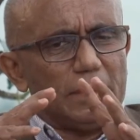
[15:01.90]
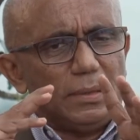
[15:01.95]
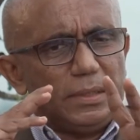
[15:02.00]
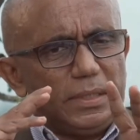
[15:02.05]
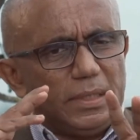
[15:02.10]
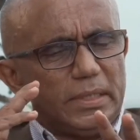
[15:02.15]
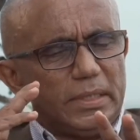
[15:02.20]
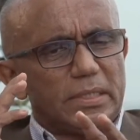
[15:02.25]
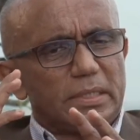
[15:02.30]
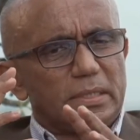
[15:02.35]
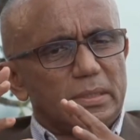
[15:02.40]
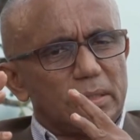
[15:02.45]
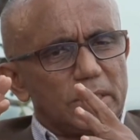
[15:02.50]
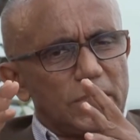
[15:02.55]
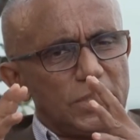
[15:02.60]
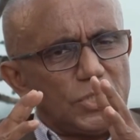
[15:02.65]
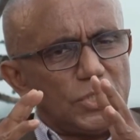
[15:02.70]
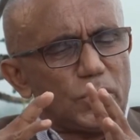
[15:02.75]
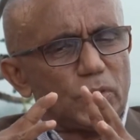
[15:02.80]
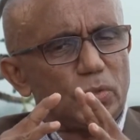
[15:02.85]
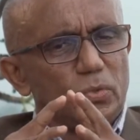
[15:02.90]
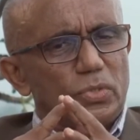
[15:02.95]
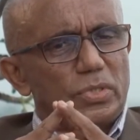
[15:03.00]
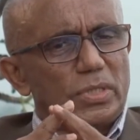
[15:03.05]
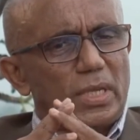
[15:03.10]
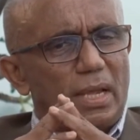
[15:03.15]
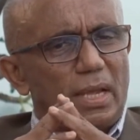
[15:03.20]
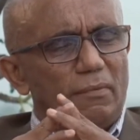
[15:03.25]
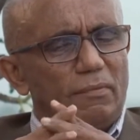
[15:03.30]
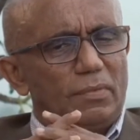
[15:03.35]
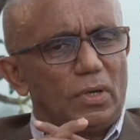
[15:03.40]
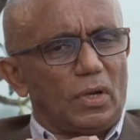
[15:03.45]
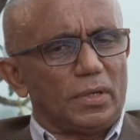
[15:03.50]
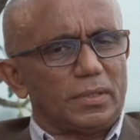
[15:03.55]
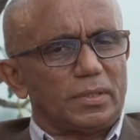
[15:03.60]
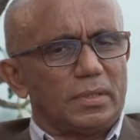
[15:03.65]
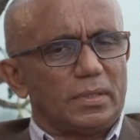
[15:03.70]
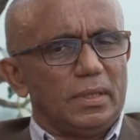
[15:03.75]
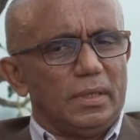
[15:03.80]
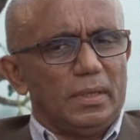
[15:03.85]
These issues have
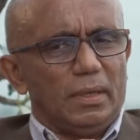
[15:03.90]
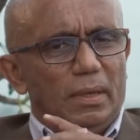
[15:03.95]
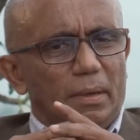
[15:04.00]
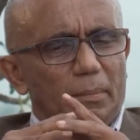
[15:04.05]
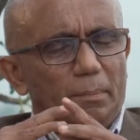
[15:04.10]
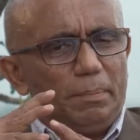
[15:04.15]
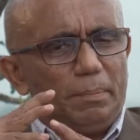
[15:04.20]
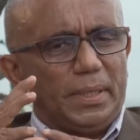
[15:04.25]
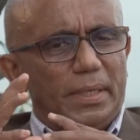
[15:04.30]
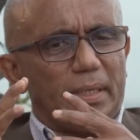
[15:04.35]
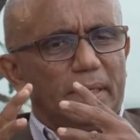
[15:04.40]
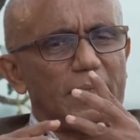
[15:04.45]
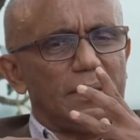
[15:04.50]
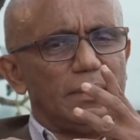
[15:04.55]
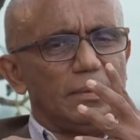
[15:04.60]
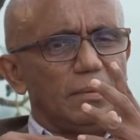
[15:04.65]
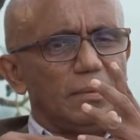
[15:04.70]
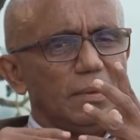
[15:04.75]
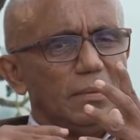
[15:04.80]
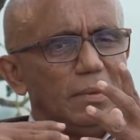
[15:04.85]
not been